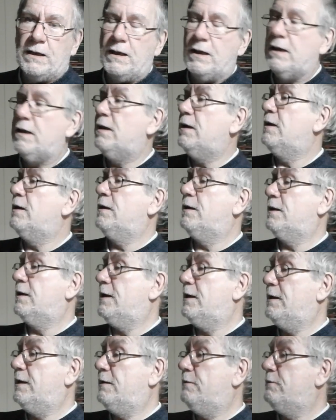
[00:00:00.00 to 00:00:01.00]

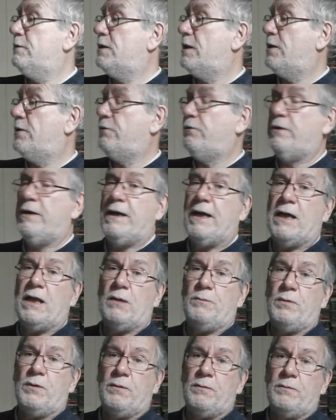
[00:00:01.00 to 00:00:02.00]
Again, it was a 3
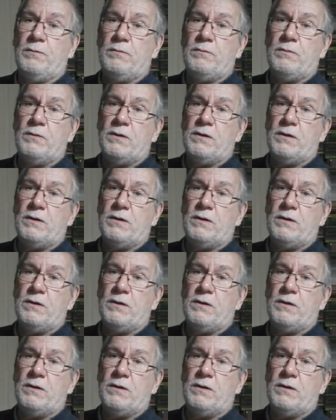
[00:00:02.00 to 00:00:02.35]
album